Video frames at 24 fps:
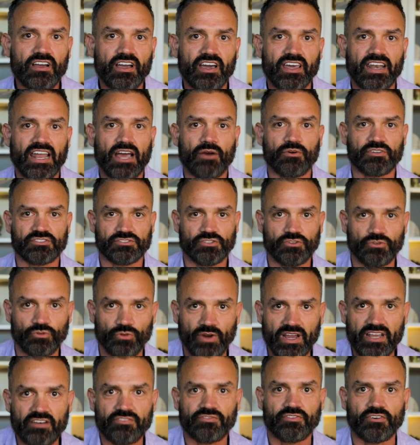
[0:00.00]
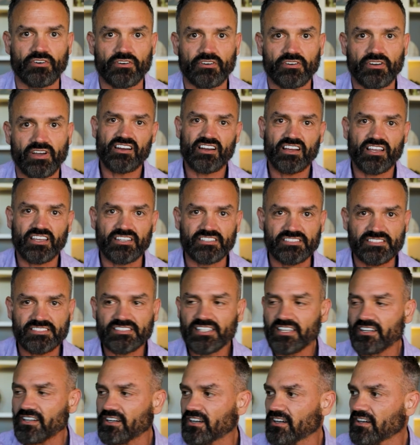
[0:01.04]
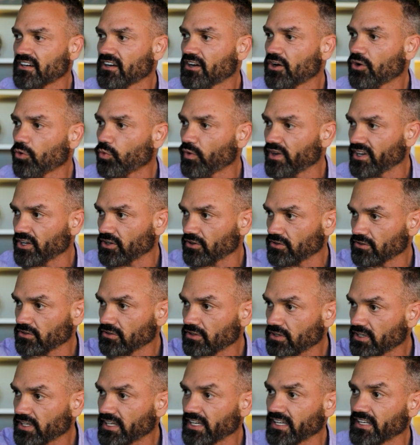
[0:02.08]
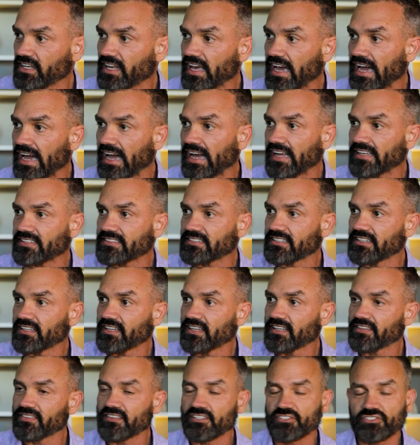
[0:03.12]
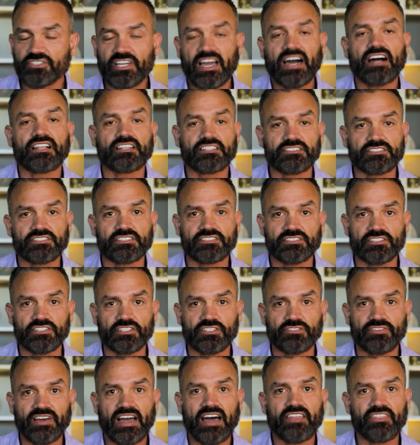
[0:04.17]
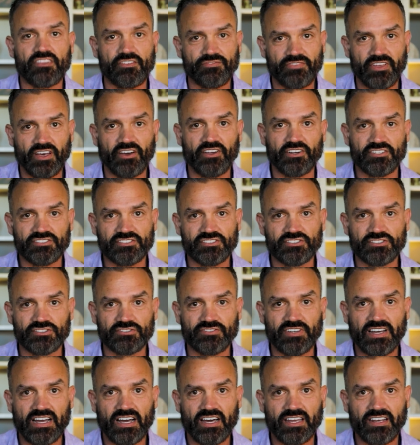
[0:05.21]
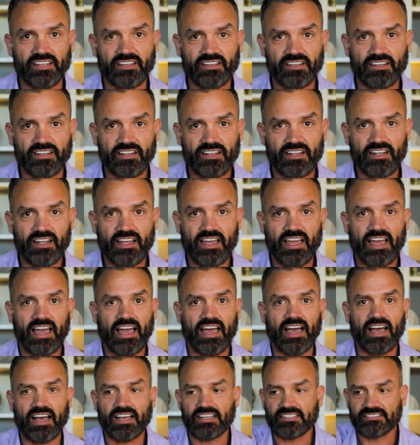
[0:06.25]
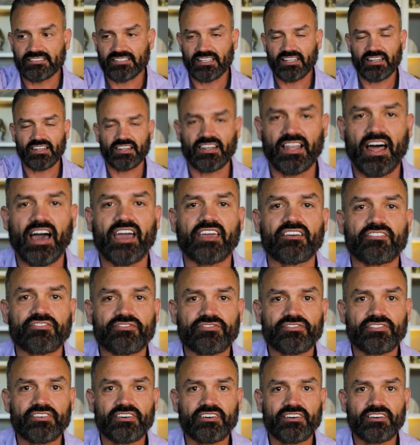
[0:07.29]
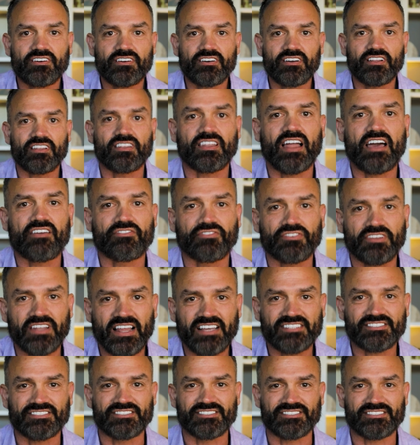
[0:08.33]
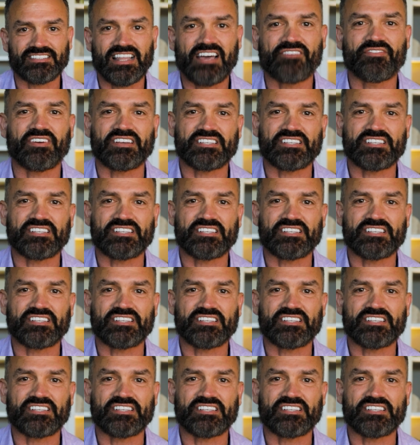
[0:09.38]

And I was grateful. Consider when you're looking at the challenges that you've had, the failures that you've had, as life lessons, life